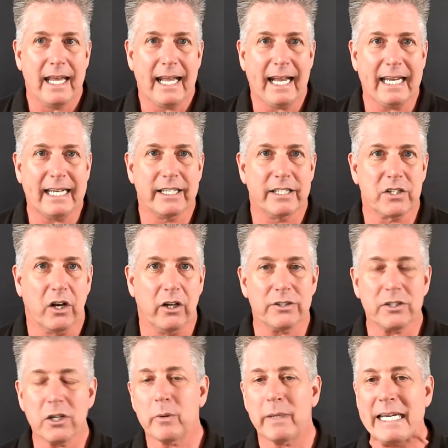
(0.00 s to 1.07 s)
and it's
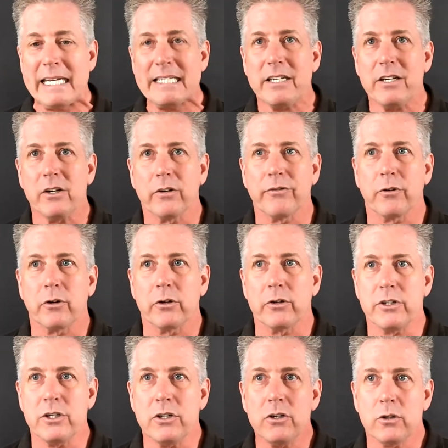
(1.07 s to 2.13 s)
also easier for
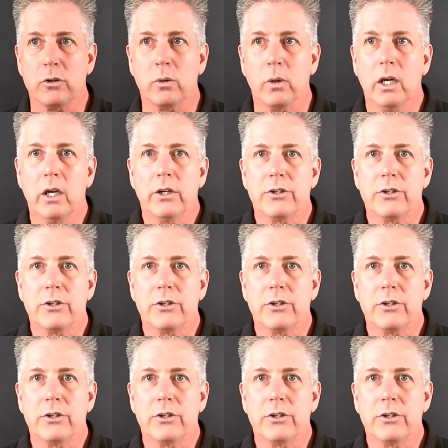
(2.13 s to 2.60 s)
you